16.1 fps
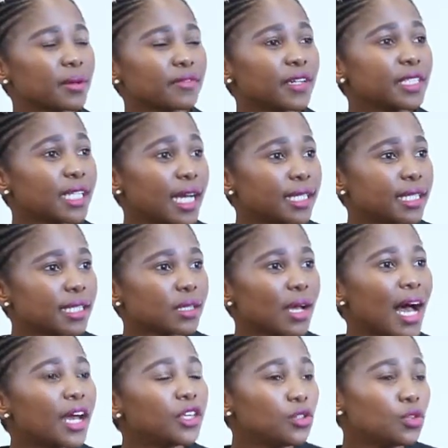chance,
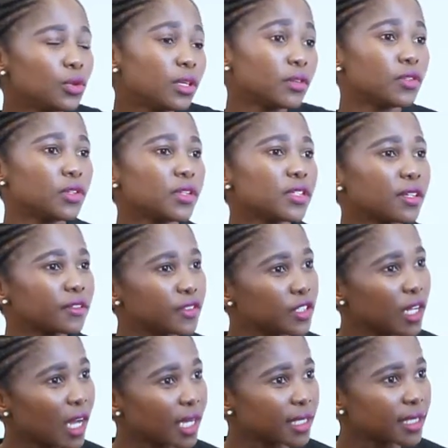are you giving yourself a
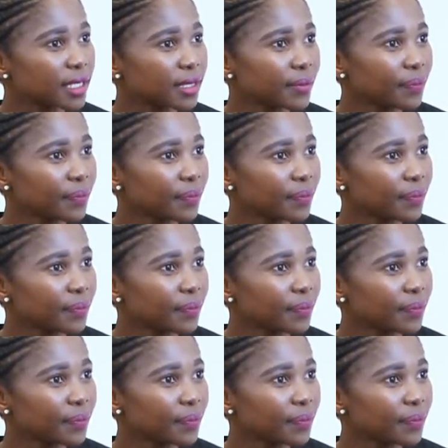chance?